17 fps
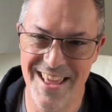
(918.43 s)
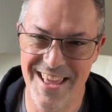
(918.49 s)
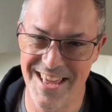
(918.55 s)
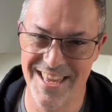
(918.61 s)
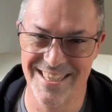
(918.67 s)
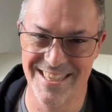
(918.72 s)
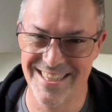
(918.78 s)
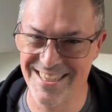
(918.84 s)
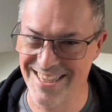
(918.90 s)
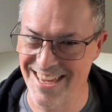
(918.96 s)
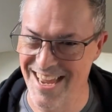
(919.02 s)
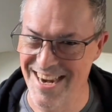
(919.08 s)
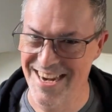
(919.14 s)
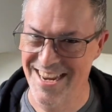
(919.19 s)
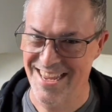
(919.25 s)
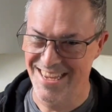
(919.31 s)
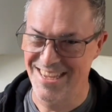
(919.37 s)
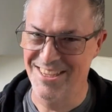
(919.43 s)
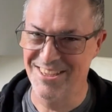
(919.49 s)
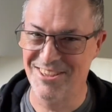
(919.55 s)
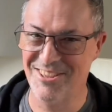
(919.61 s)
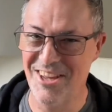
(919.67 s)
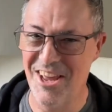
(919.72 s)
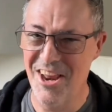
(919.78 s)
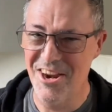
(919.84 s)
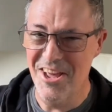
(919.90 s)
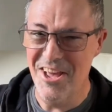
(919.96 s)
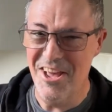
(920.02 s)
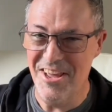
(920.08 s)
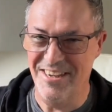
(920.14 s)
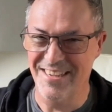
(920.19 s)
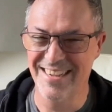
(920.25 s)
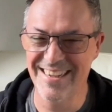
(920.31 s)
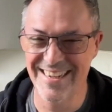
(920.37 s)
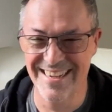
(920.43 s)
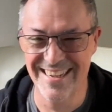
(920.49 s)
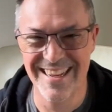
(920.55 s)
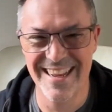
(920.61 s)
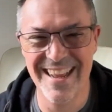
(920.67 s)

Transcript: is sending. Send it!